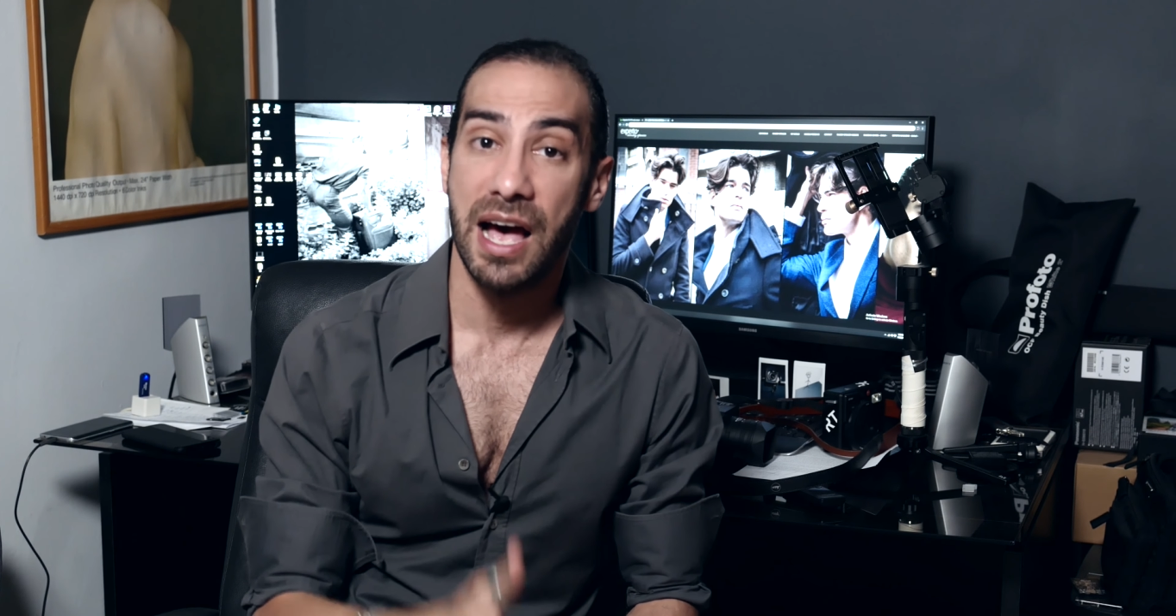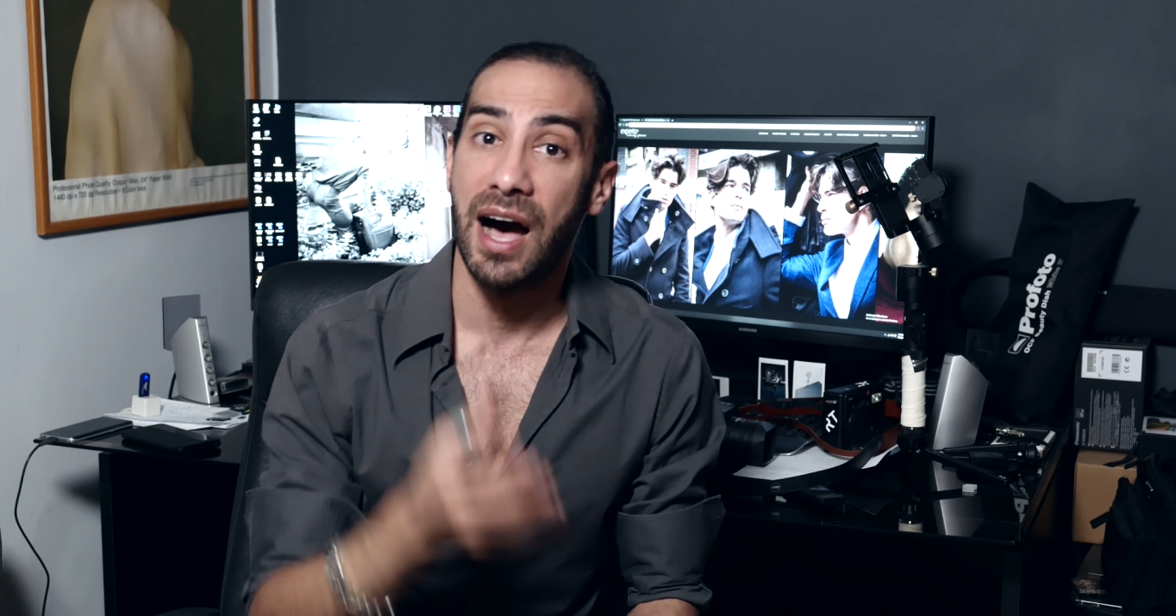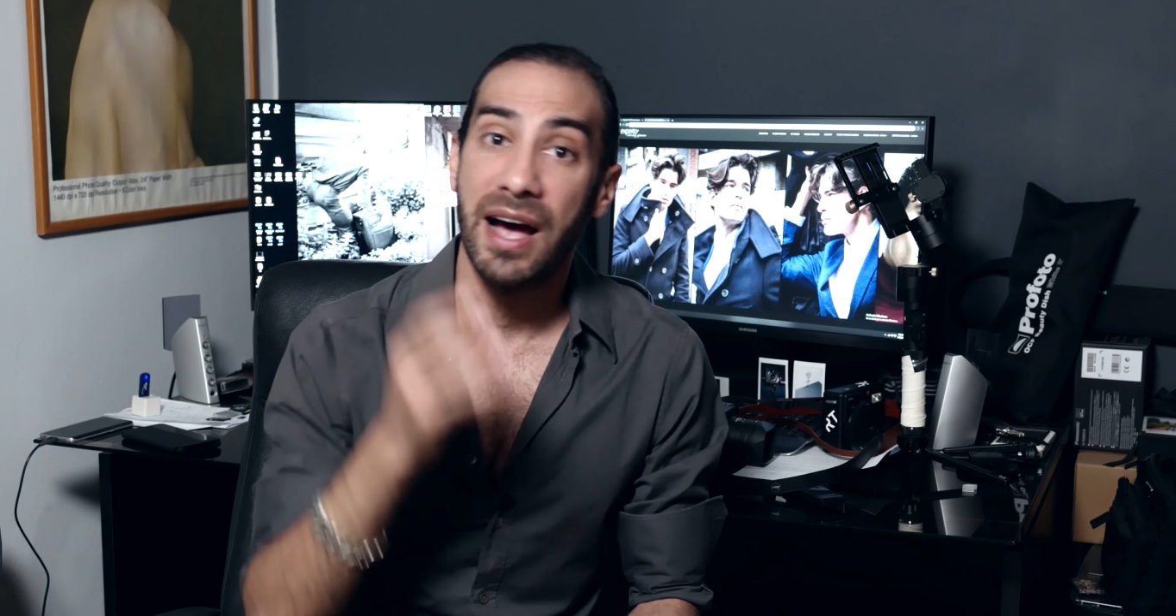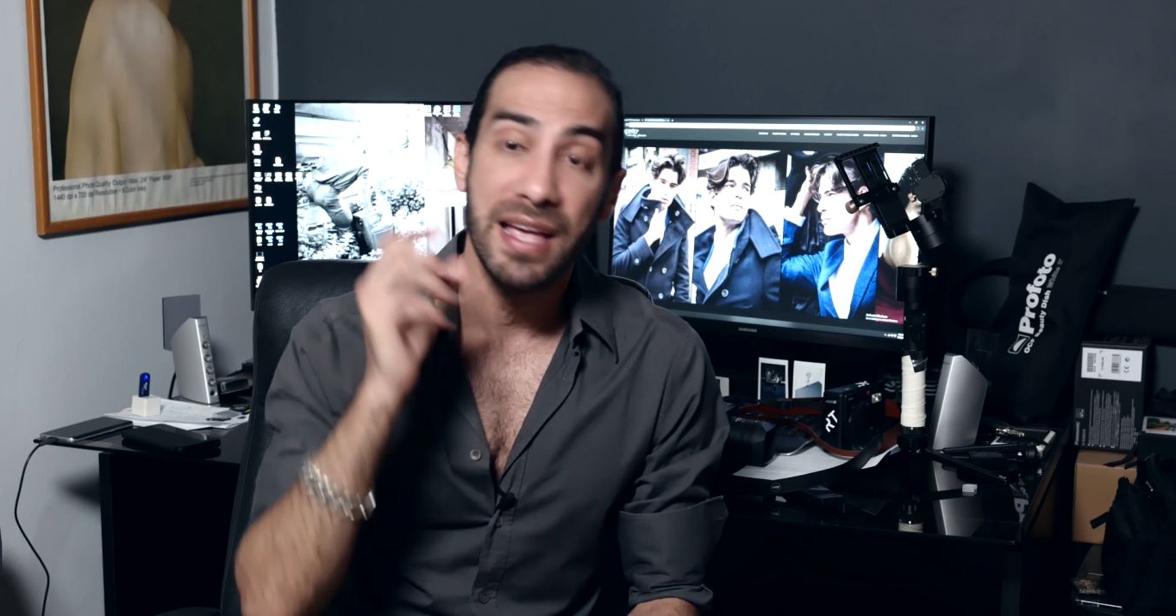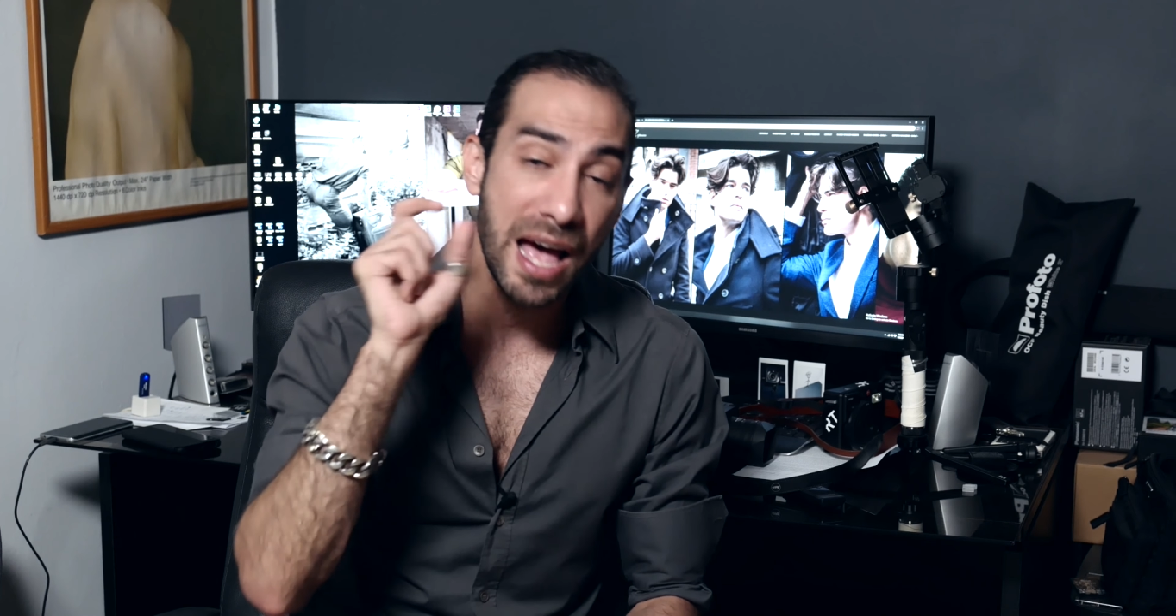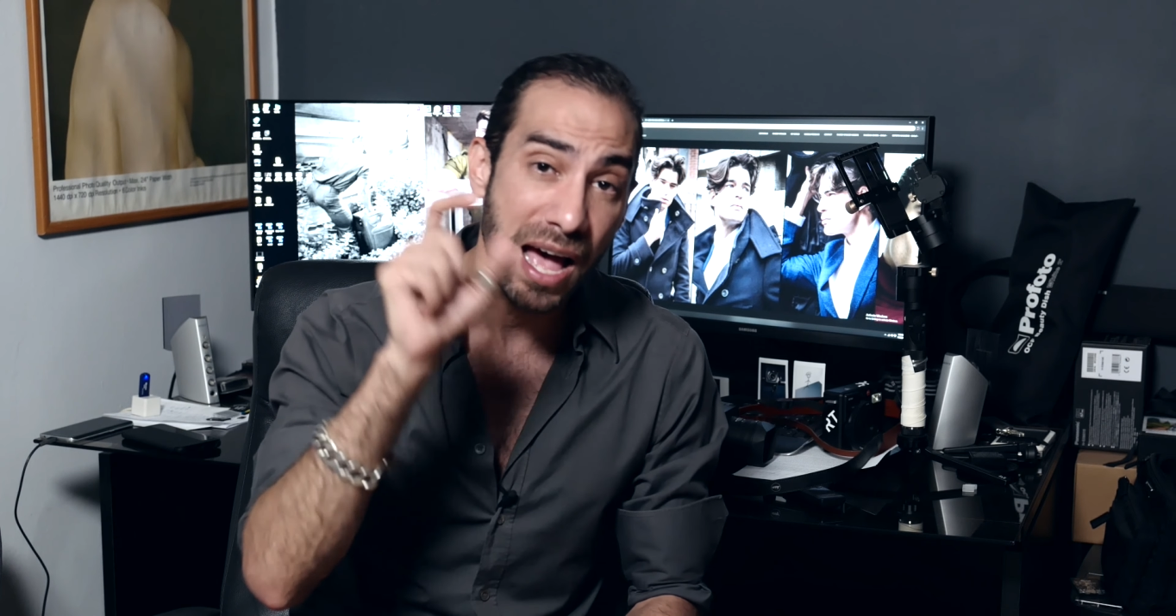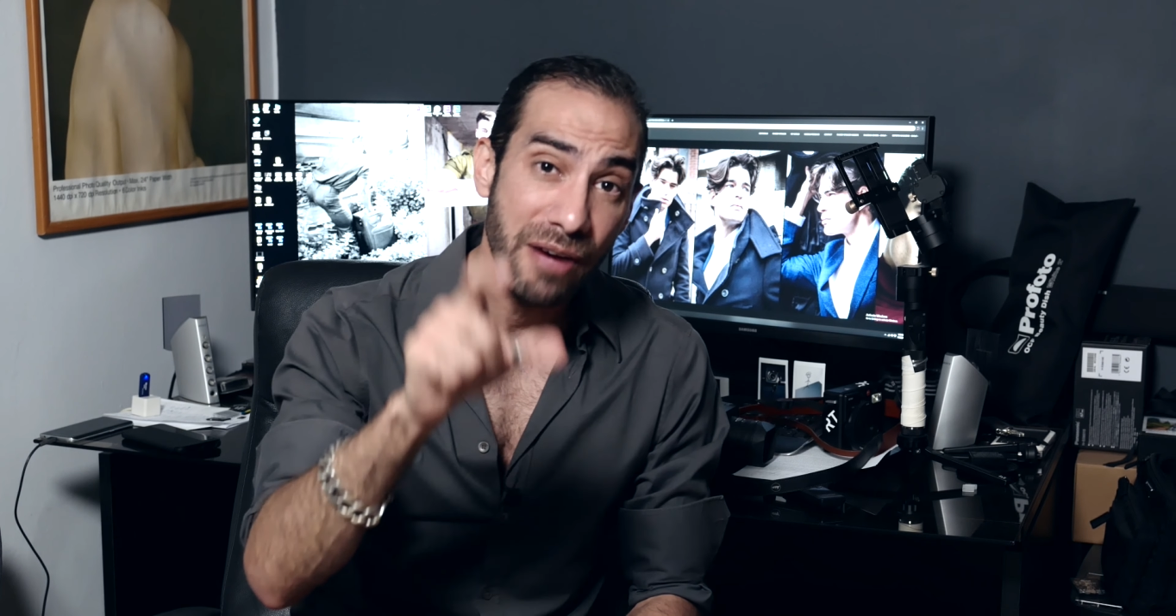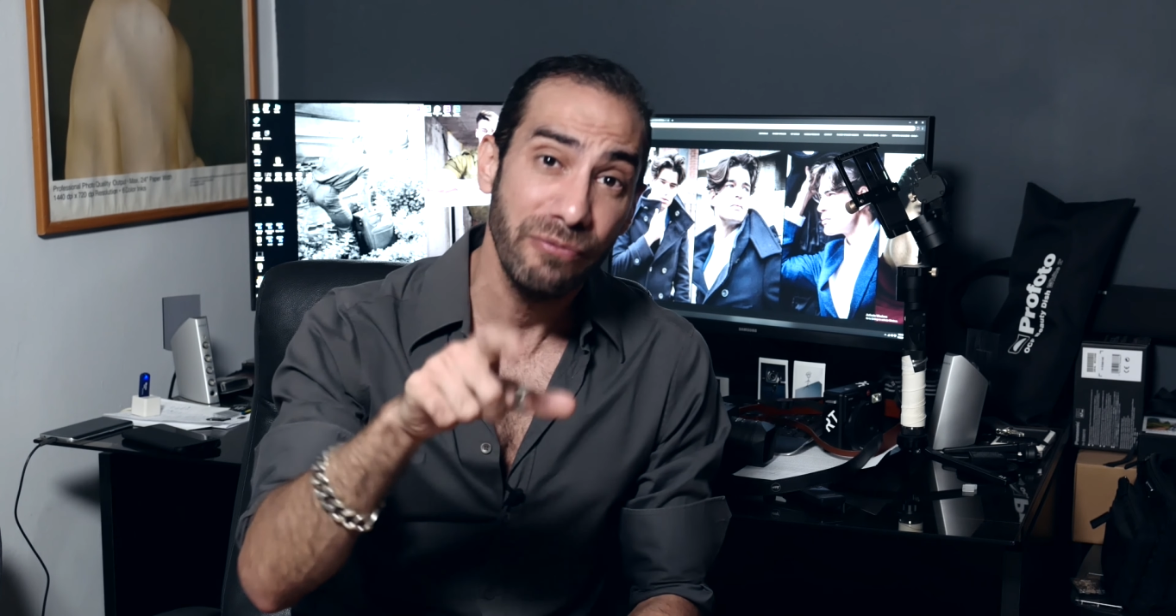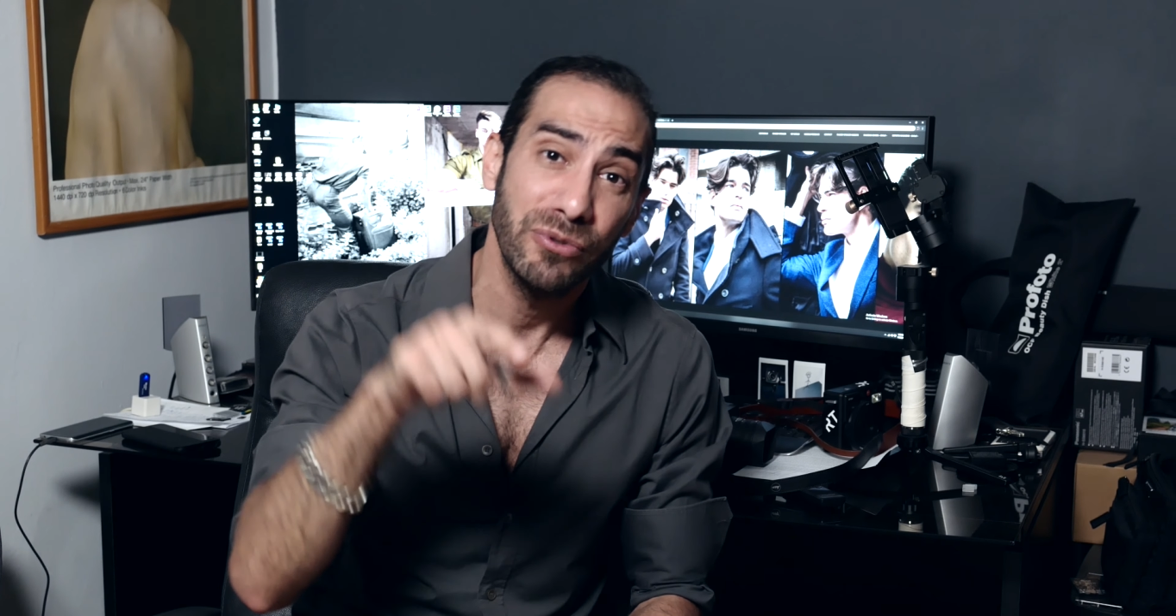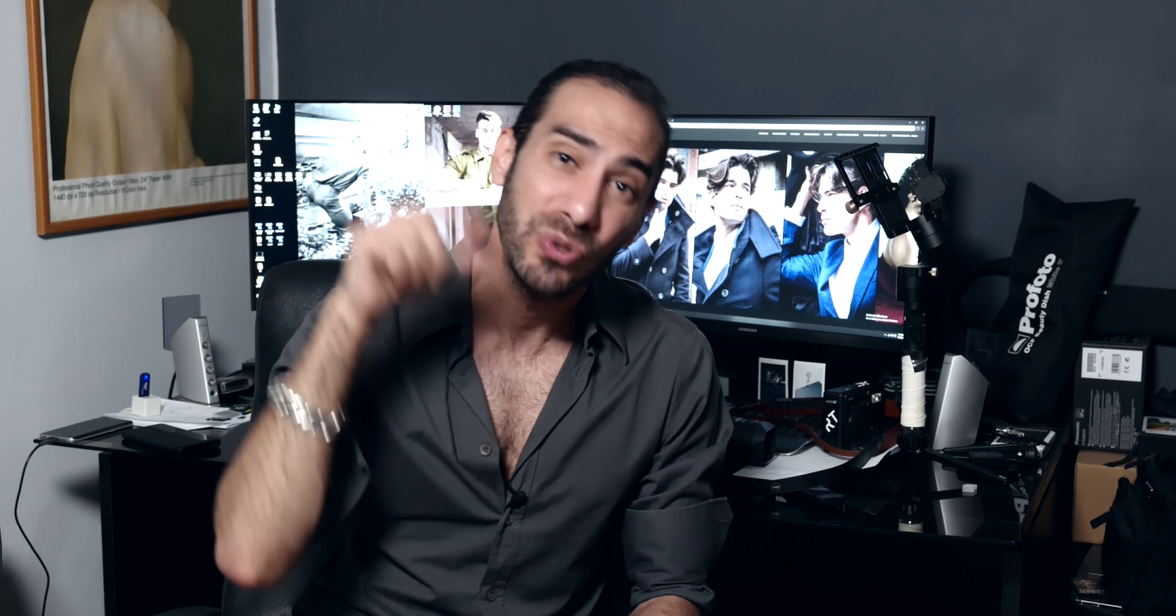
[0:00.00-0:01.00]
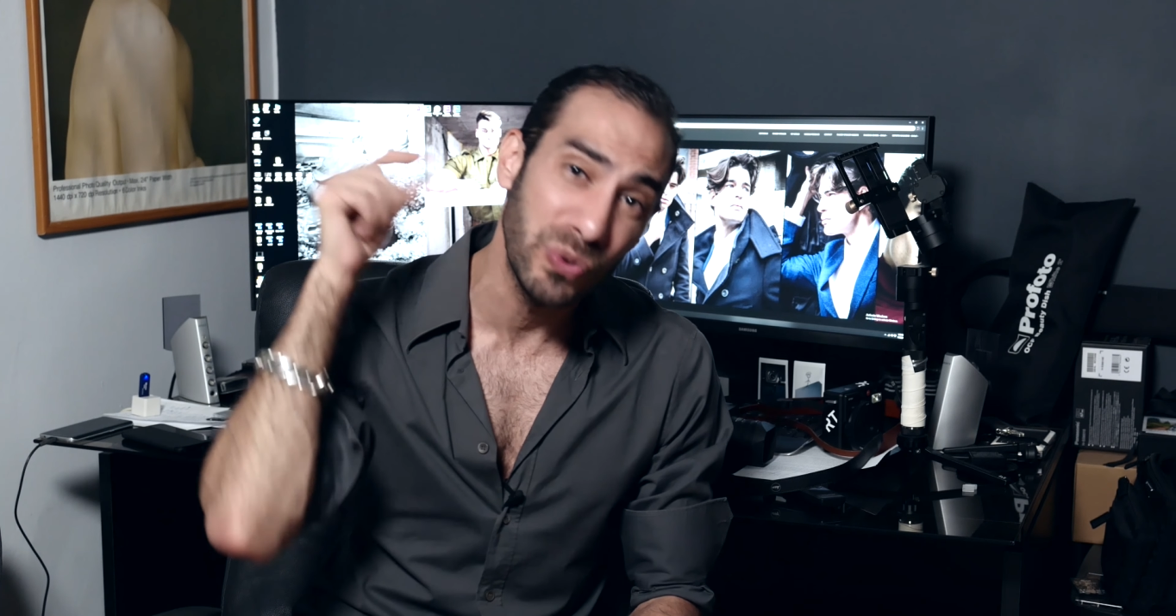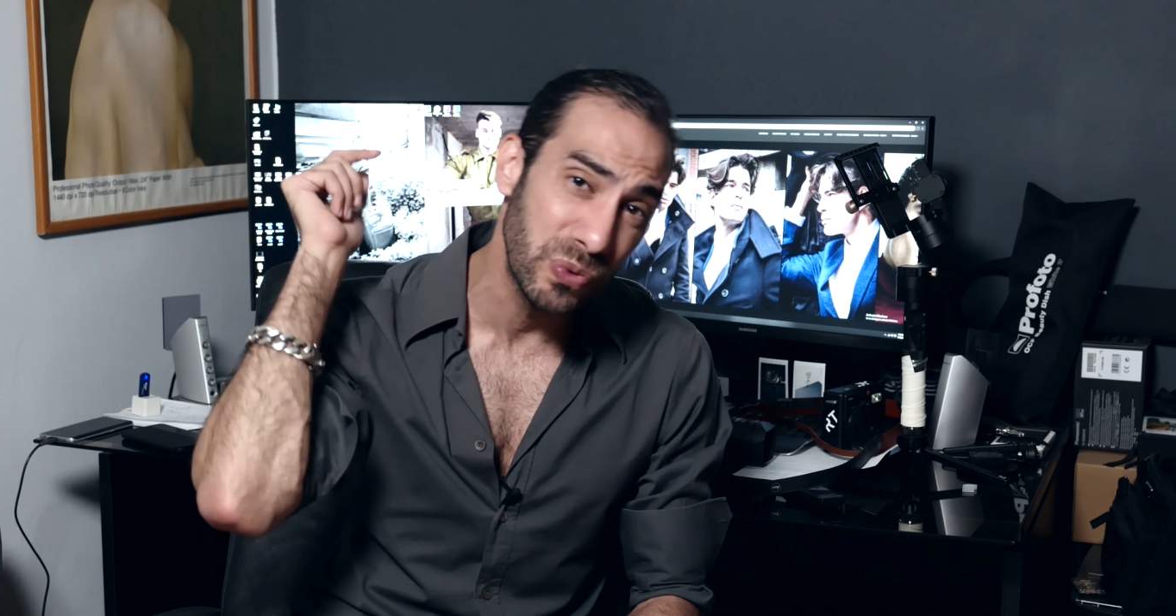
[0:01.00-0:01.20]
I have to,